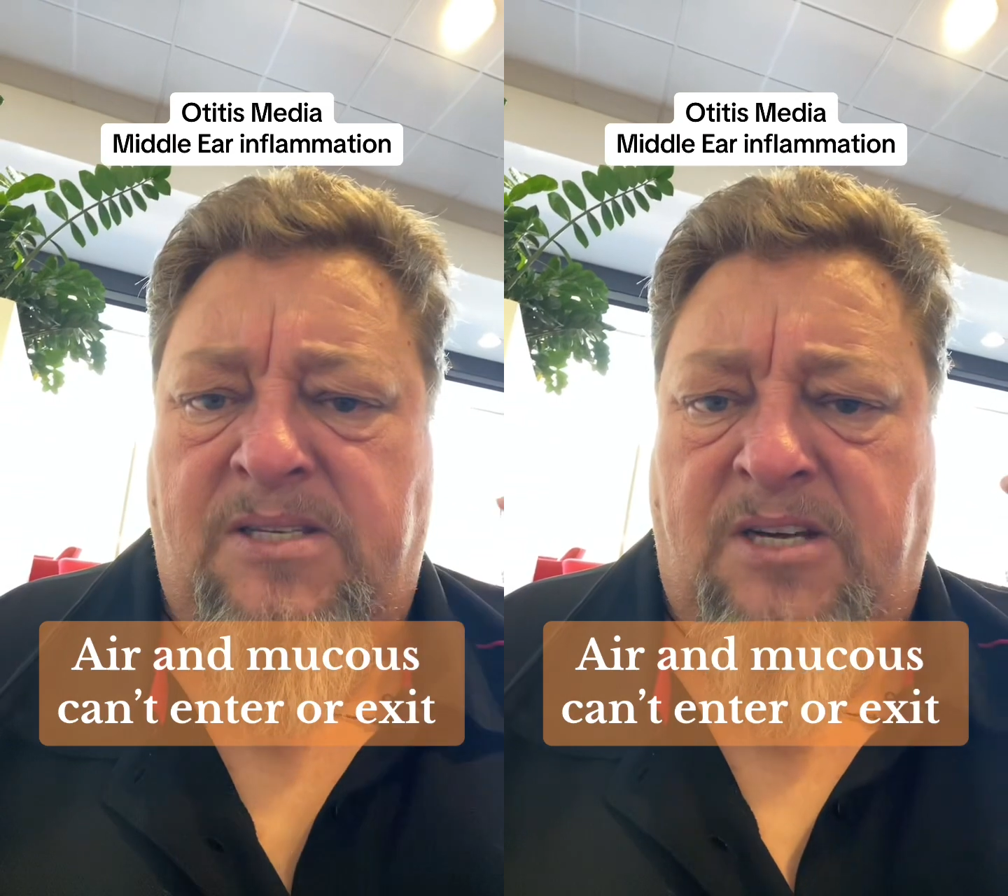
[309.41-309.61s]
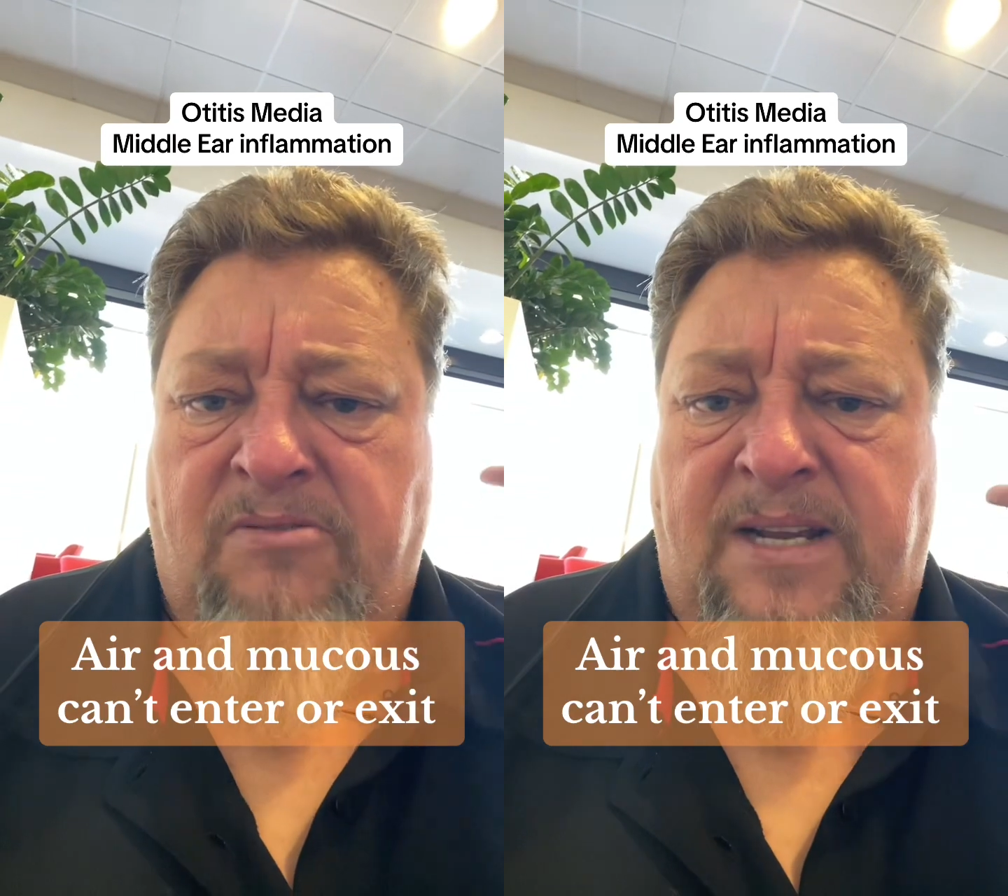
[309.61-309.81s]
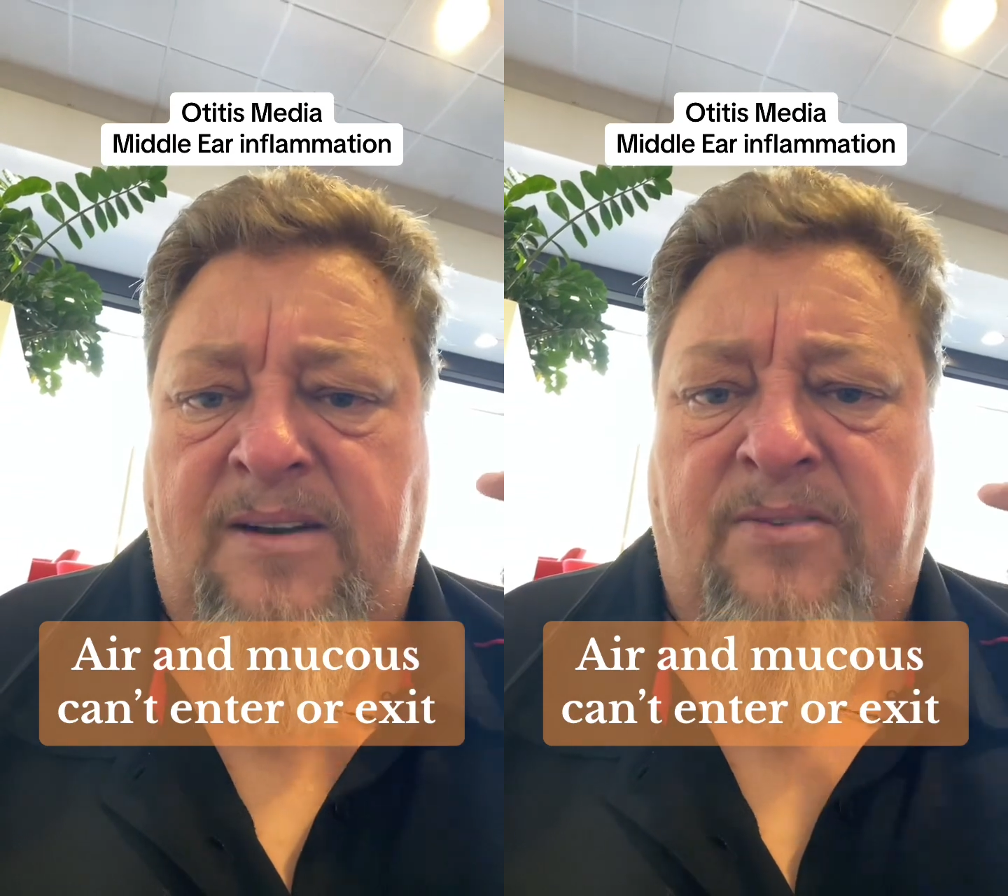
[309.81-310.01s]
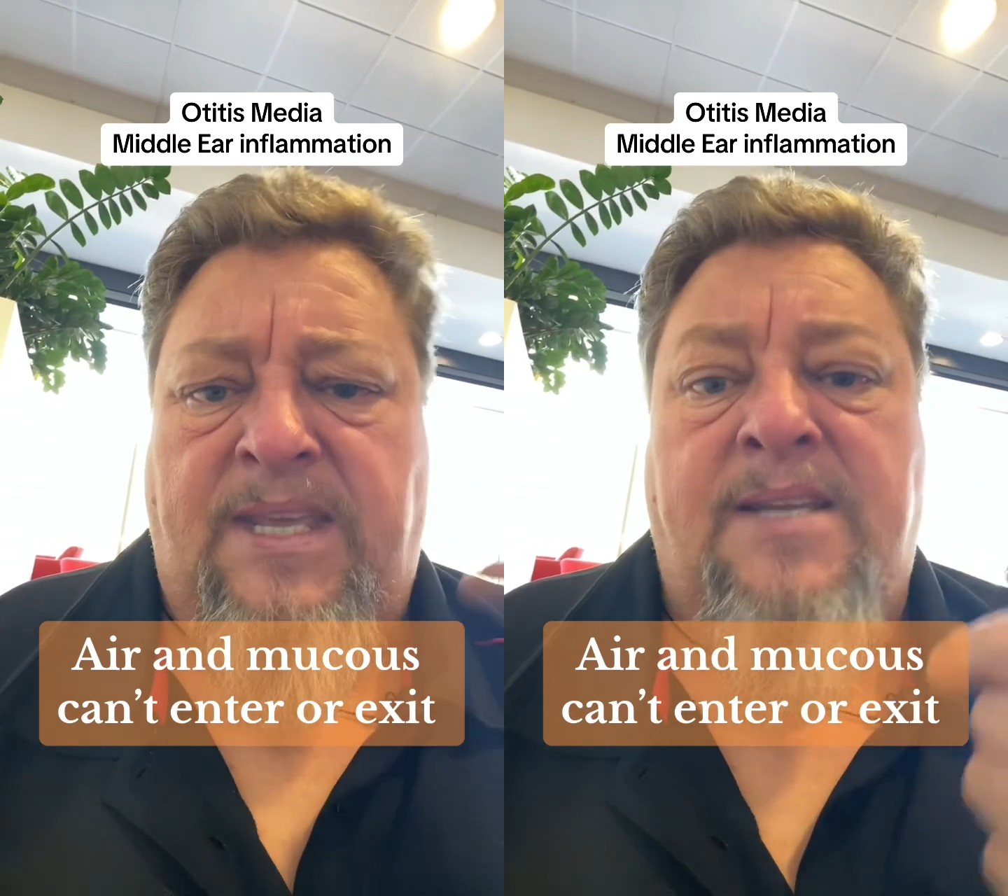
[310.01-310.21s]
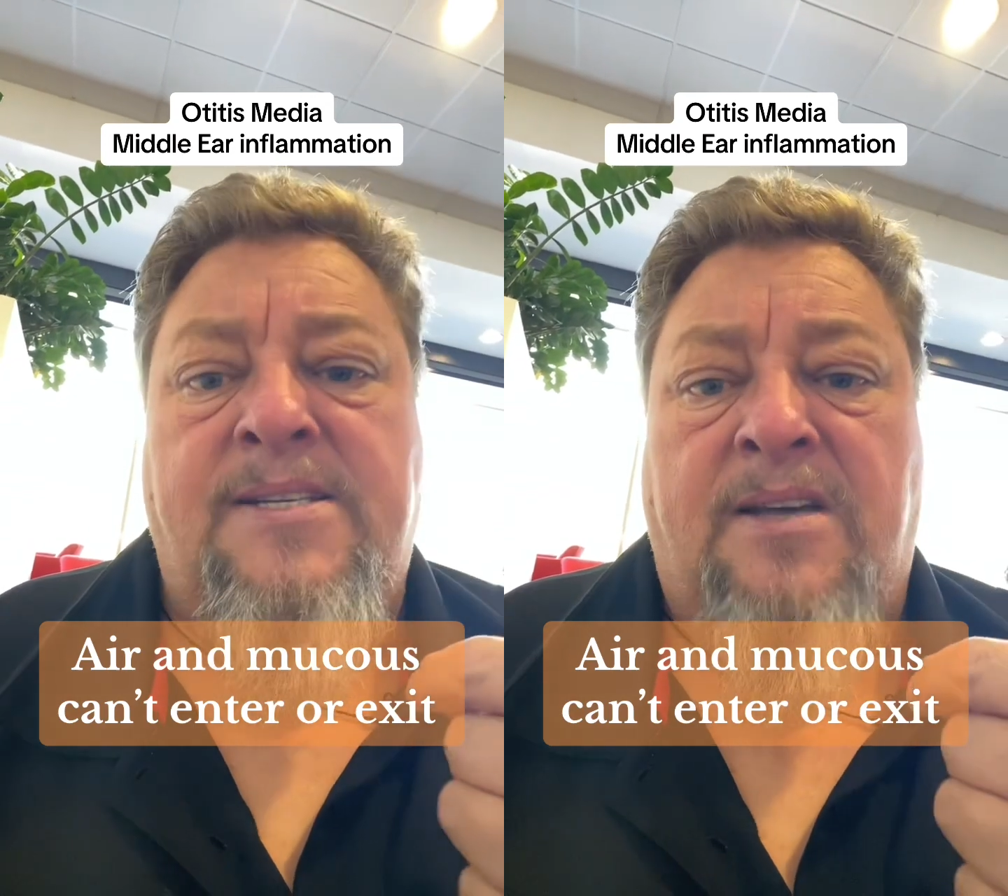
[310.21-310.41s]
secreted on
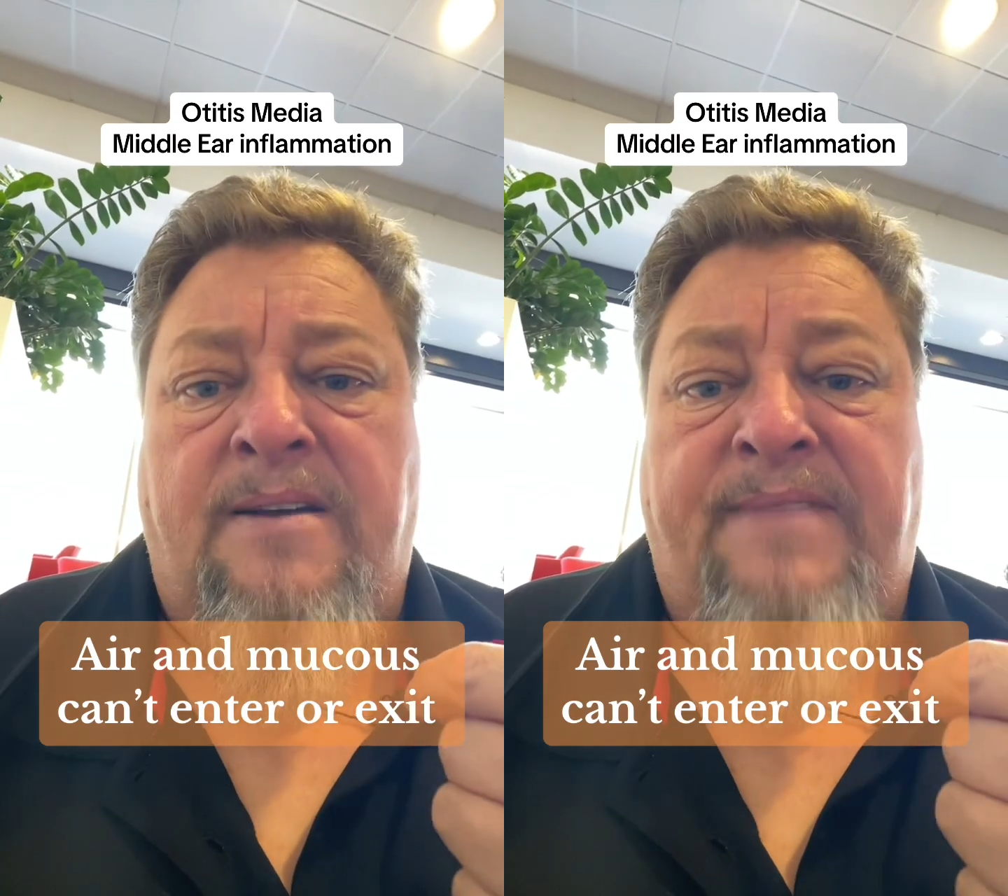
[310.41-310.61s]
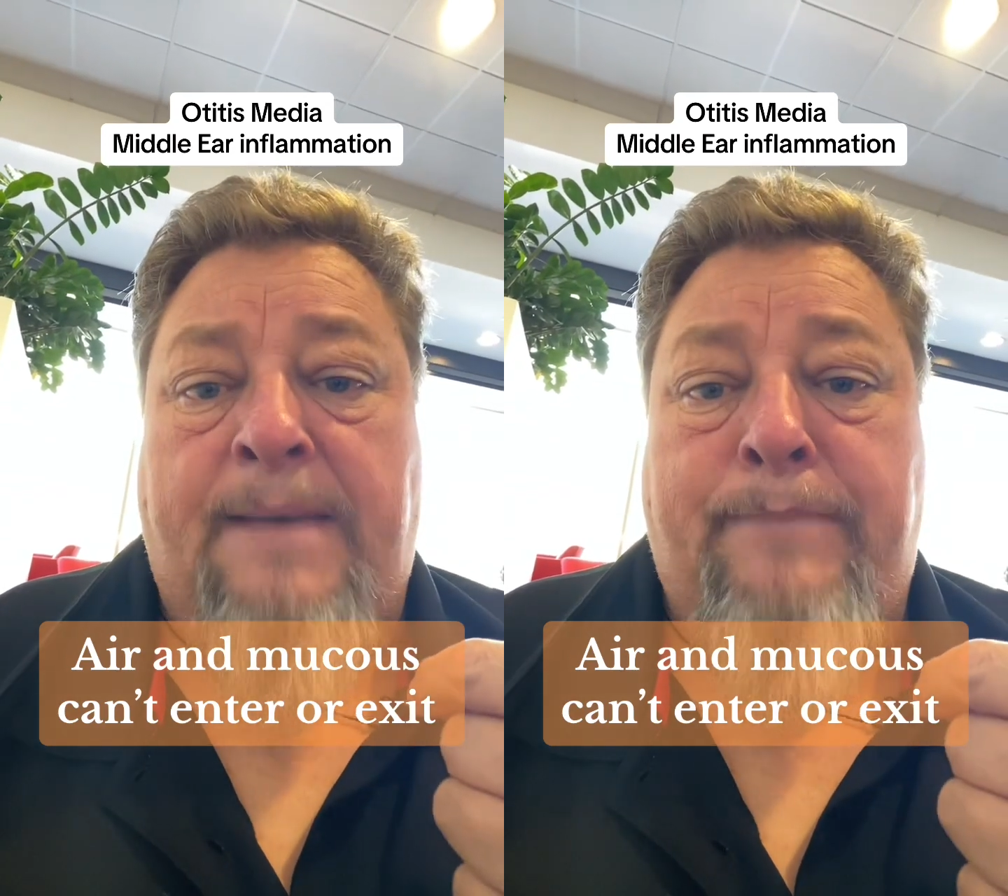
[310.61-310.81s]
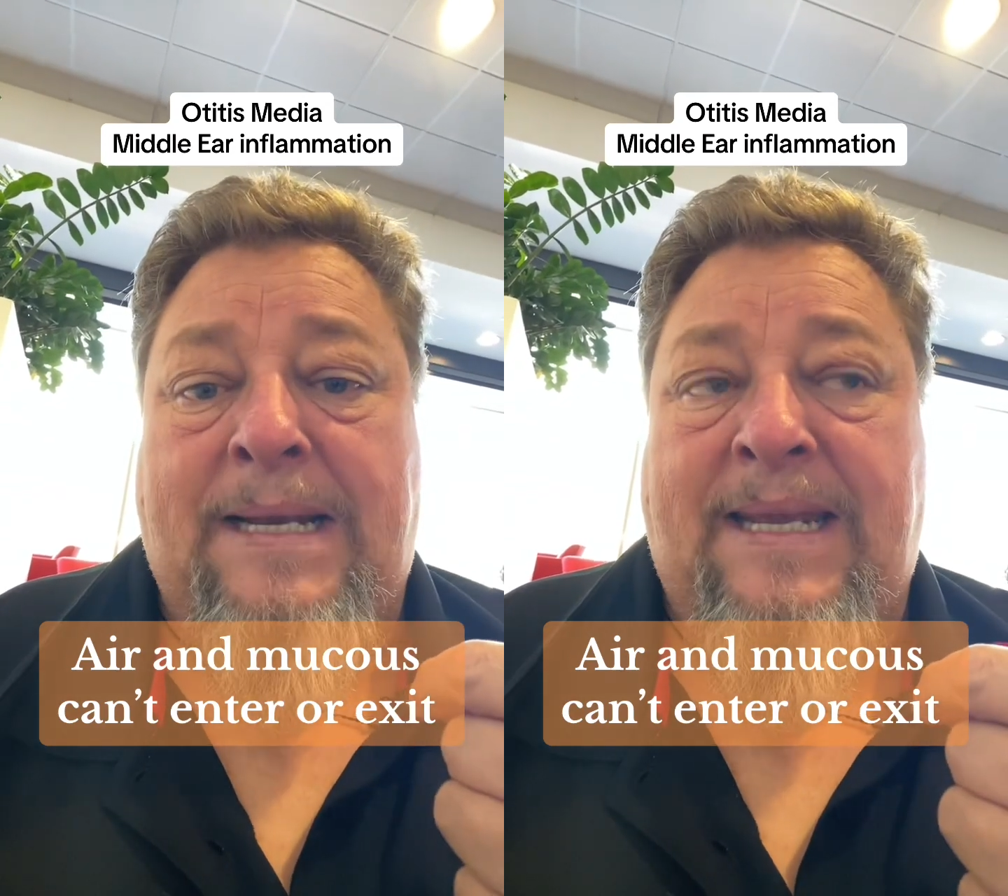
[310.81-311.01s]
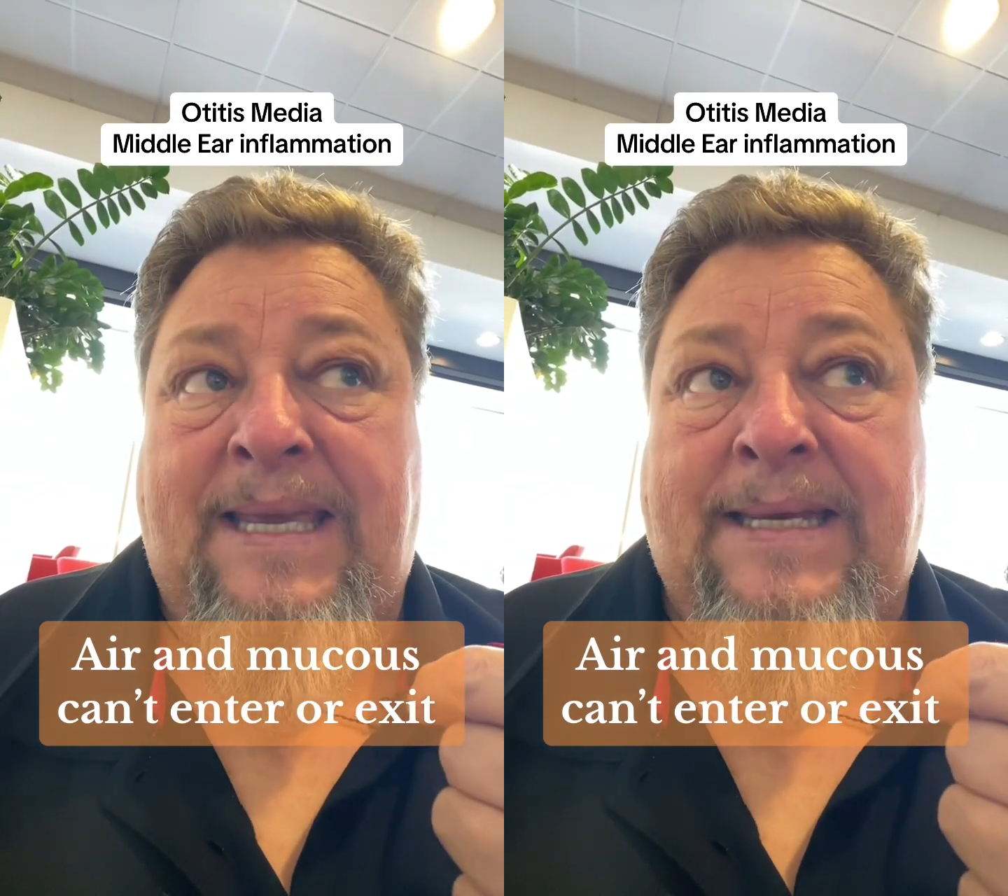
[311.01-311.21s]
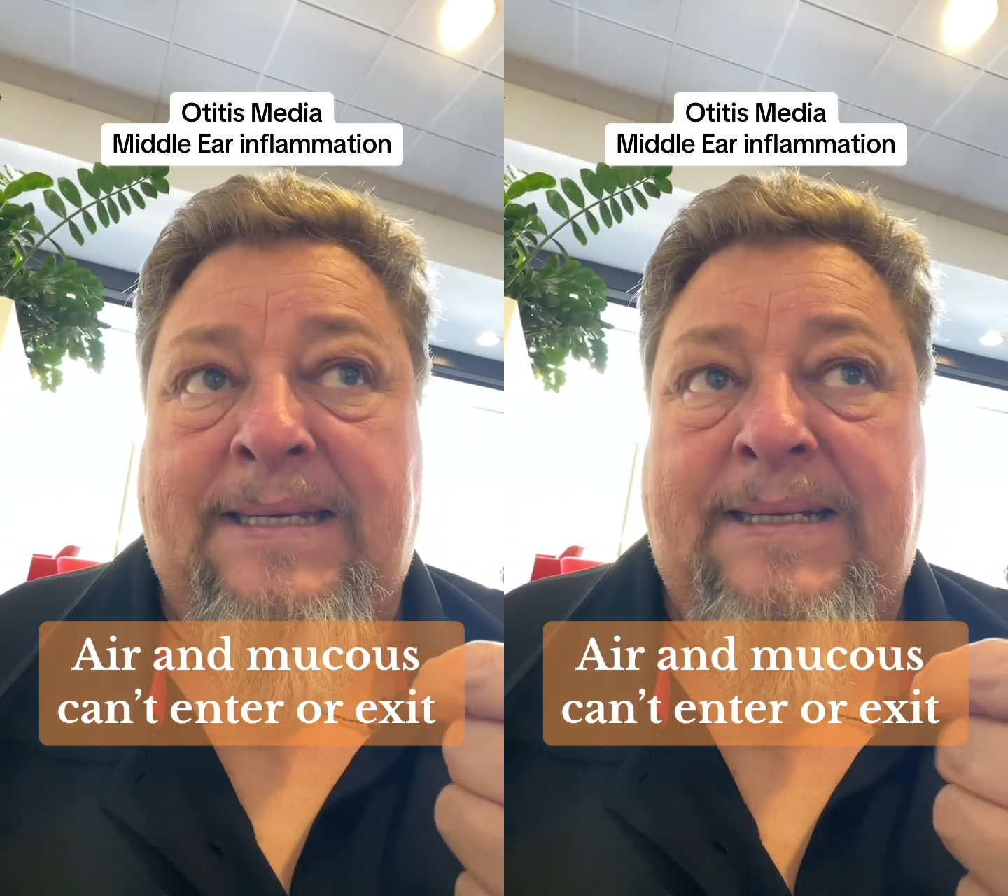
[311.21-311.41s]
the inside of that middle
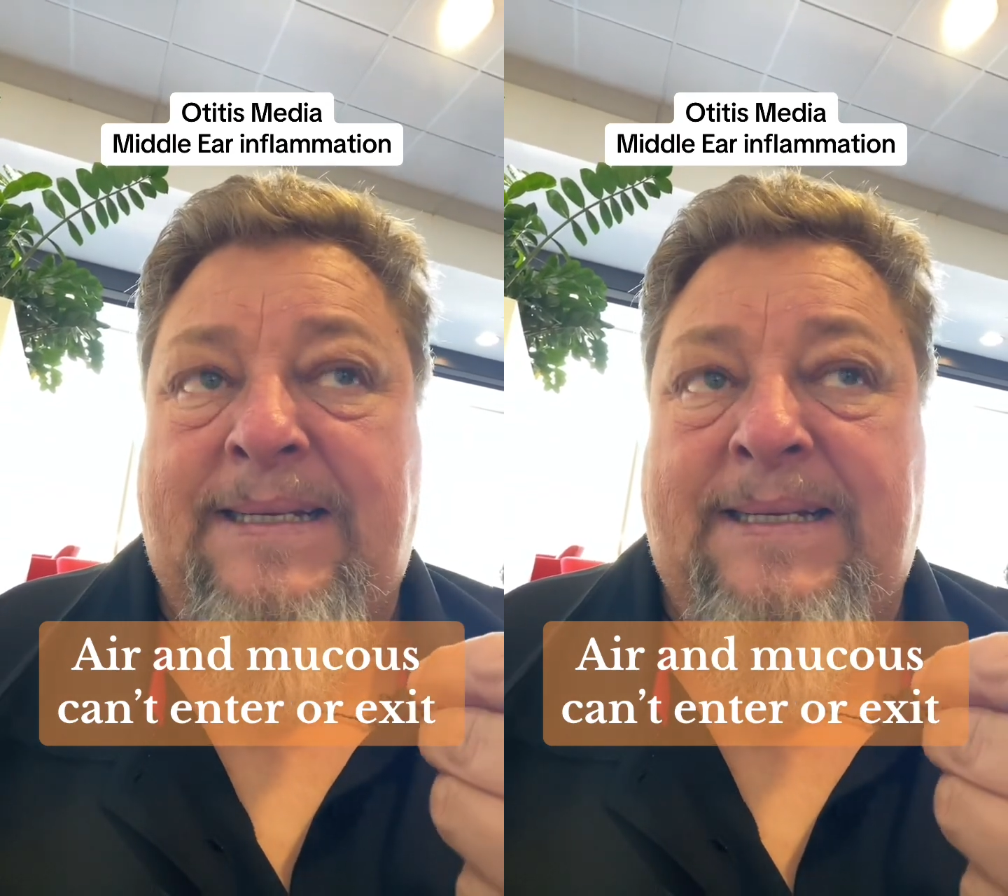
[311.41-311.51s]
ear,